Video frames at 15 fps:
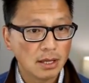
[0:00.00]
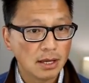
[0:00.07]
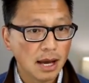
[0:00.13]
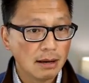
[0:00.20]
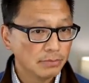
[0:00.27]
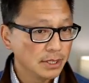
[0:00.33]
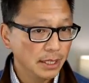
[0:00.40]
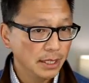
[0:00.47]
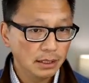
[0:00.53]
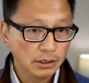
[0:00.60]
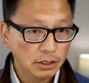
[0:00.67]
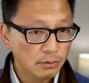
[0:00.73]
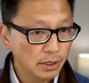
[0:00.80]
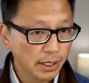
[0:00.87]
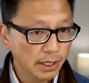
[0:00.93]
I'm seeing
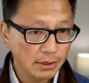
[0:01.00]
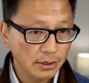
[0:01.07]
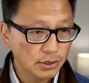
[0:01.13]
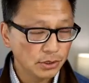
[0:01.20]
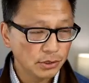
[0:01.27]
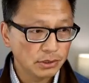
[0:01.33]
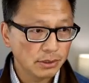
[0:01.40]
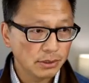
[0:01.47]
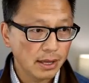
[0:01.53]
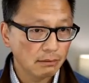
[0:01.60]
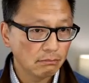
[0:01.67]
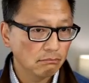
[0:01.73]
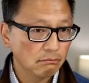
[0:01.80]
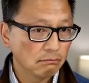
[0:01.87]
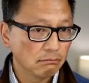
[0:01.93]
communications
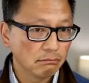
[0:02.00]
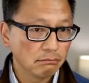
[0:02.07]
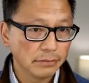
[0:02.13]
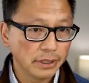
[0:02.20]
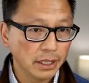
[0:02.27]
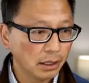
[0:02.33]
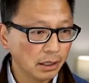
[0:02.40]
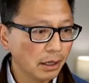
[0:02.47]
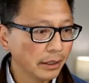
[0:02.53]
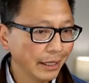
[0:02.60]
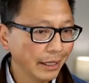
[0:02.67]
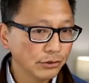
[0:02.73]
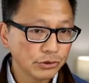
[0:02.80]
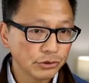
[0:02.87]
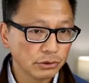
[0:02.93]
that got
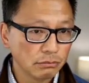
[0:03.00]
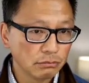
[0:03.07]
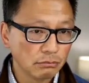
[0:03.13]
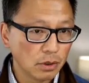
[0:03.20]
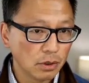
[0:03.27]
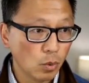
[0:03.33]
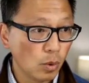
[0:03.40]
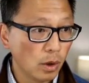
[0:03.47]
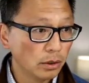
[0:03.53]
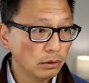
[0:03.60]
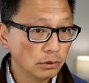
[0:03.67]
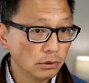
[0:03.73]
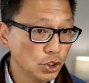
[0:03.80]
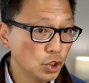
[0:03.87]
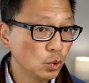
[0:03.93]
unanswered 1
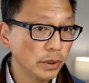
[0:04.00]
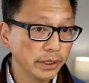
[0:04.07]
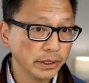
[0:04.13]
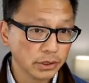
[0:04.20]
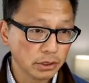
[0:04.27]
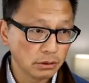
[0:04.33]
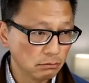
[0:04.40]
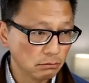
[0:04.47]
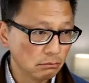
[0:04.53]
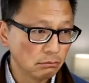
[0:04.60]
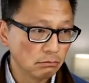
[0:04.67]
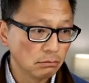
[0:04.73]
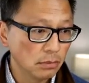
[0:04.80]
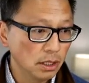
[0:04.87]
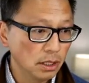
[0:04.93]
to 2 weeks.
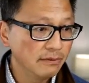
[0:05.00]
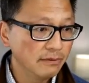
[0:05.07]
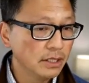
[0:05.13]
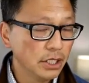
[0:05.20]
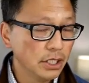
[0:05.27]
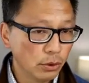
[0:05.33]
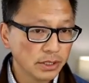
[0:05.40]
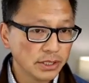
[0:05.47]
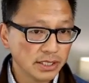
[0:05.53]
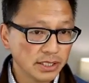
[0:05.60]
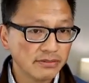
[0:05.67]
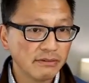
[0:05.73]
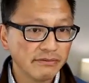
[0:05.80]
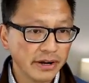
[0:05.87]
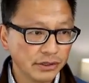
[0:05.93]
Even notices
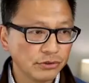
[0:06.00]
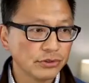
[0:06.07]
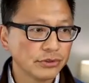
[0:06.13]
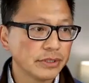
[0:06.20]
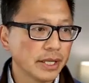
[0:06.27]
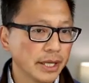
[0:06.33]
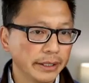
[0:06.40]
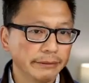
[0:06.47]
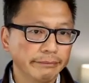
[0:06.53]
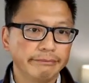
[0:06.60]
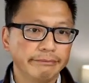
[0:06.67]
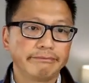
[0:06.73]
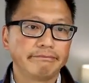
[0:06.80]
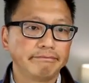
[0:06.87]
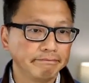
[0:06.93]
from vendors saying
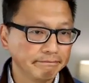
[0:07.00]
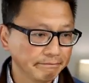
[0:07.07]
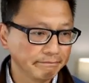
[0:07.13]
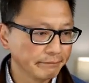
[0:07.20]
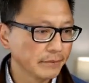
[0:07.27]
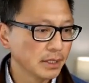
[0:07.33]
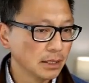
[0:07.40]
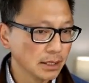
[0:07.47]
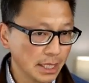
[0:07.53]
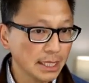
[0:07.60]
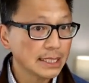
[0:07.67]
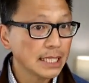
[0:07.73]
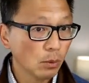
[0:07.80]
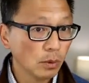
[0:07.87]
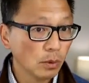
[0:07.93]
it's going to
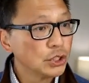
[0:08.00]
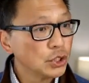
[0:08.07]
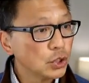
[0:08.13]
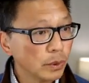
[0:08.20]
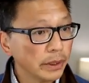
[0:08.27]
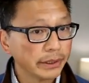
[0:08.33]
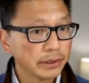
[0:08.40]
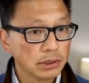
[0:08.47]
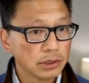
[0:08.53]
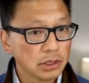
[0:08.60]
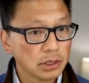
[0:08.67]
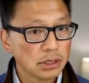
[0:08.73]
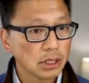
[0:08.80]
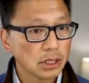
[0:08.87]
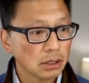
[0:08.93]
take 1 to 2 weeks
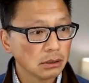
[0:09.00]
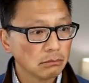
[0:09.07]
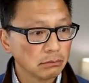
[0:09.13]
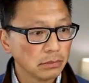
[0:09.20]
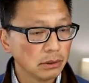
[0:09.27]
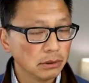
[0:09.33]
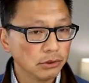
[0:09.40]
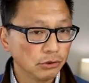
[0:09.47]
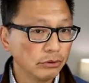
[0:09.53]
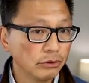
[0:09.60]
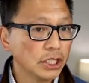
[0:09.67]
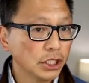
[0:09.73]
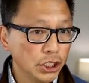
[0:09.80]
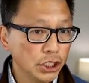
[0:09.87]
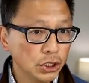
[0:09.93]
you're in
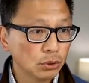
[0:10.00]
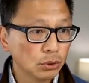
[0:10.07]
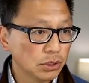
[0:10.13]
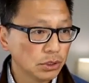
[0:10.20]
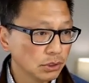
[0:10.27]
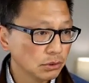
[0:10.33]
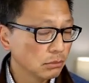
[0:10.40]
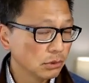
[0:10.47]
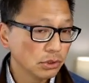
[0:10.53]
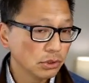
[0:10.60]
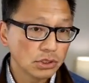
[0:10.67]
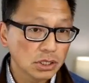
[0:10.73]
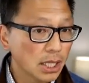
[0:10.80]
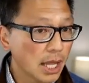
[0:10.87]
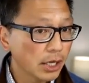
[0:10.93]
the queue. There's
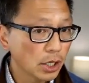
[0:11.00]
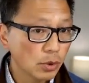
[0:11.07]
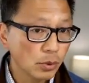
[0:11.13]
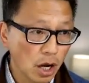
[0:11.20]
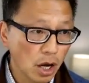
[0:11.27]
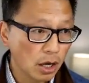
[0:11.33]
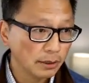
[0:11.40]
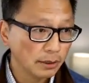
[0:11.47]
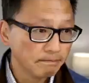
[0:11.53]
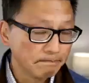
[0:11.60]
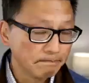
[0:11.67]
just a lot going on.